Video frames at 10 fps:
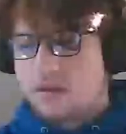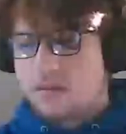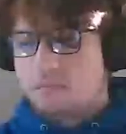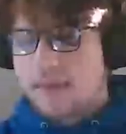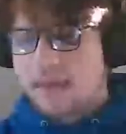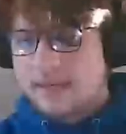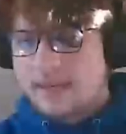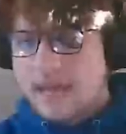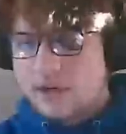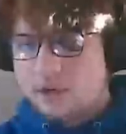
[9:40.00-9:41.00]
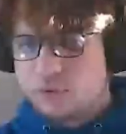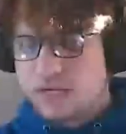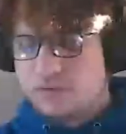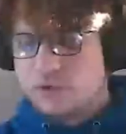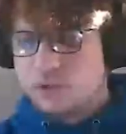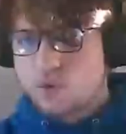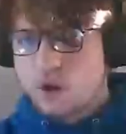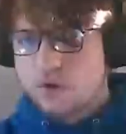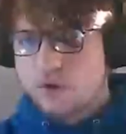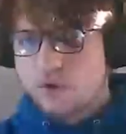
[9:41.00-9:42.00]
Making h3 even
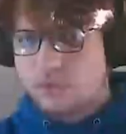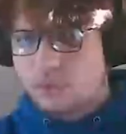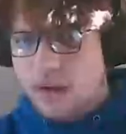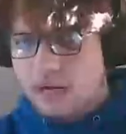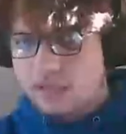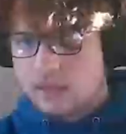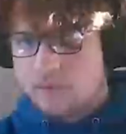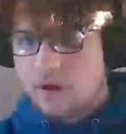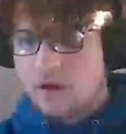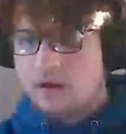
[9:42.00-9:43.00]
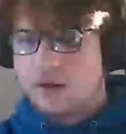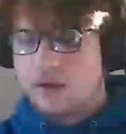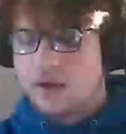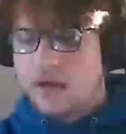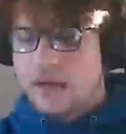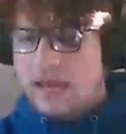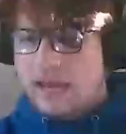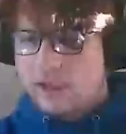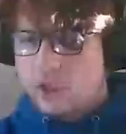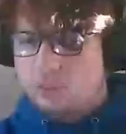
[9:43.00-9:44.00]
stronger, threatening the pawn,
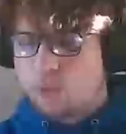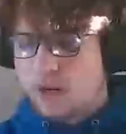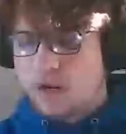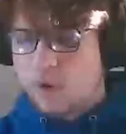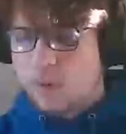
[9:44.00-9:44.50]
and just bringing all the